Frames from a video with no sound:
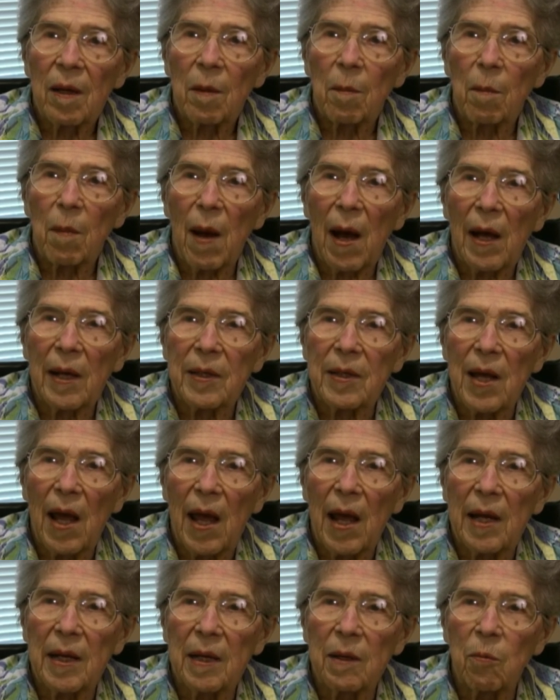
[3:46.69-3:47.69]
my
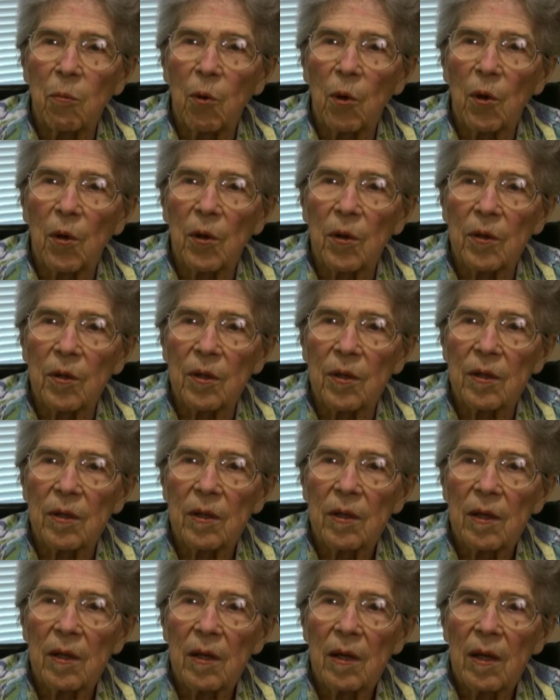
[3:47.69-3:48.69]
daddy worked
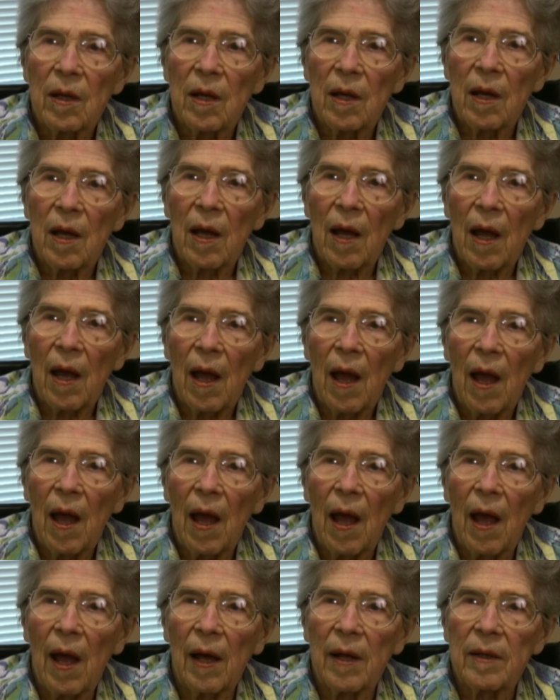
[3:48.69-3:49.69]

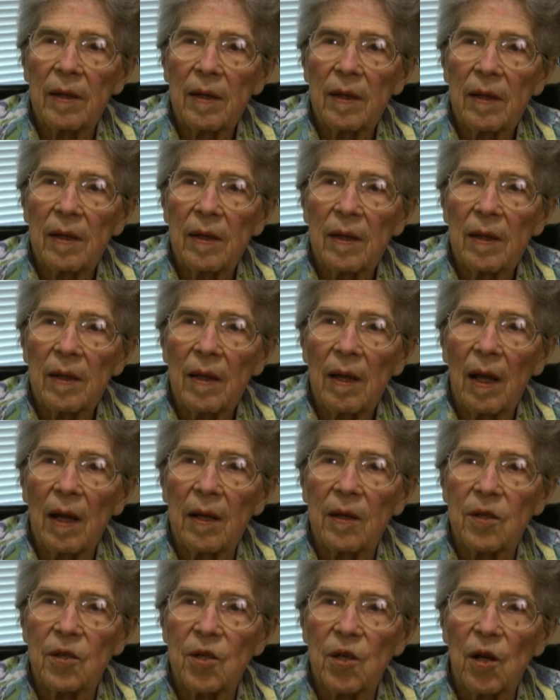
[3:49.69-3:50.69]
at a
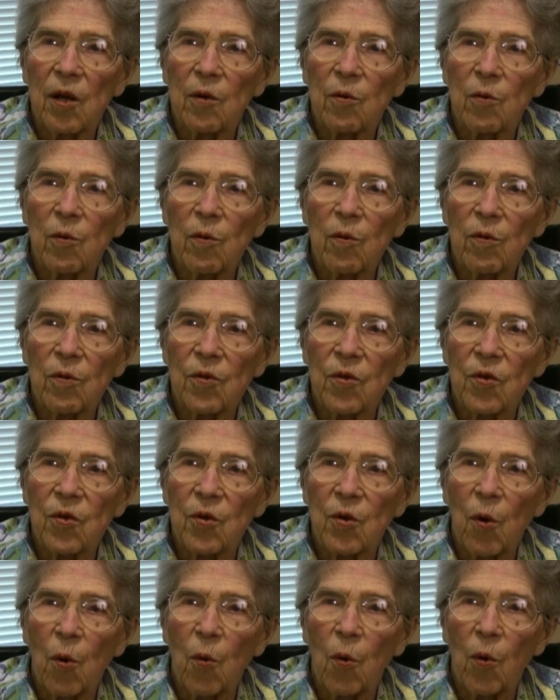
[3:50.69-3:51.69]
general
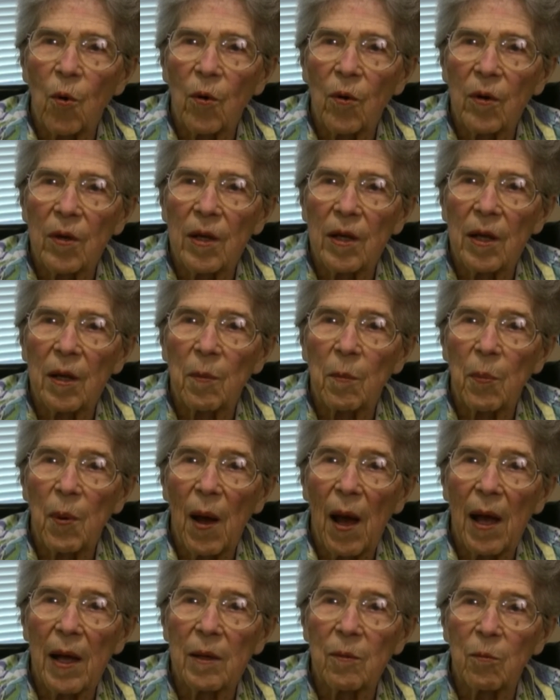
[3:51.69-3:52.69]
store in
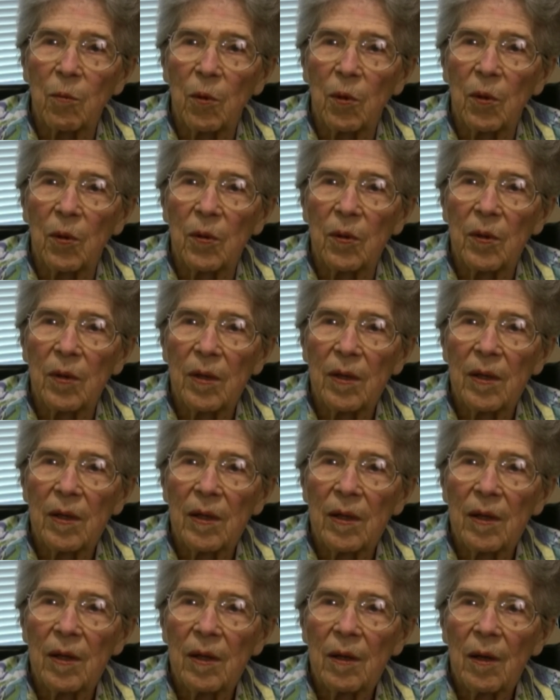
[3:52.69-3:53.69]
Pinewood
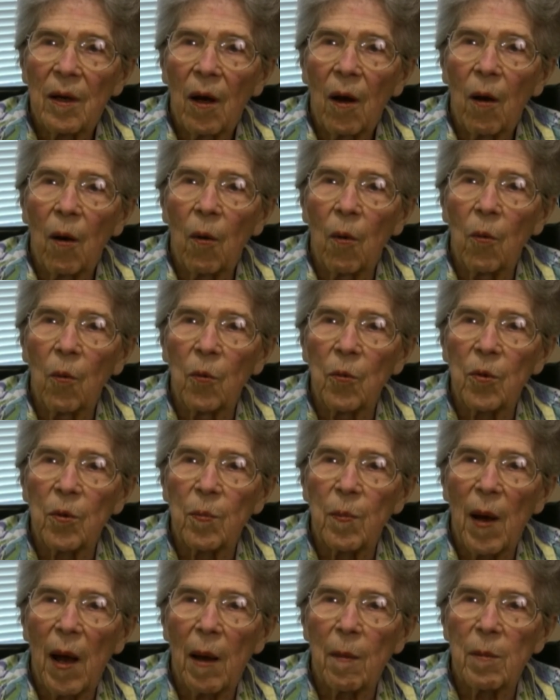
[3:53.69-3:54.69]
owned
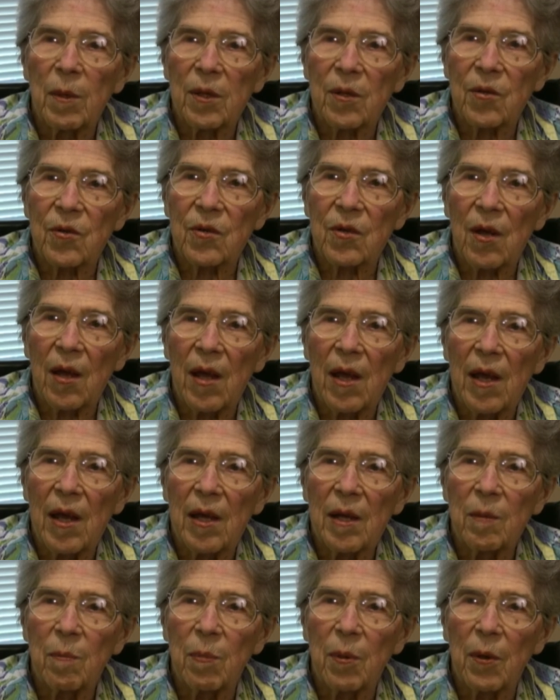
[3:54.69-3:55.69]
by Mr.
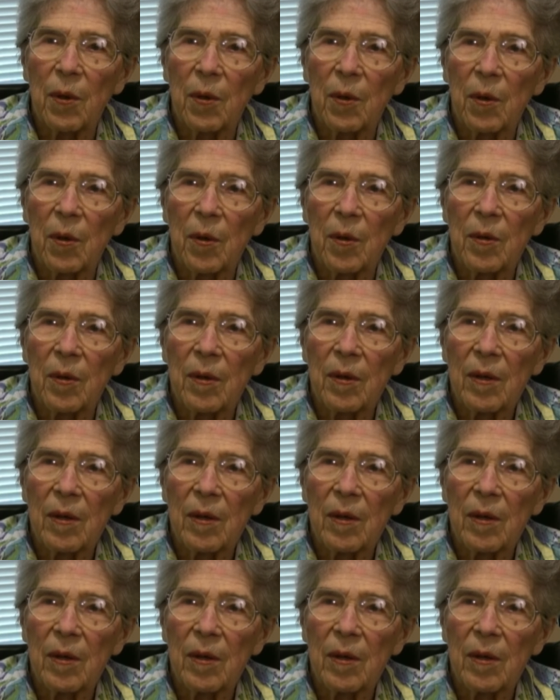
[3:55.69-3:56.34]
Ed Bird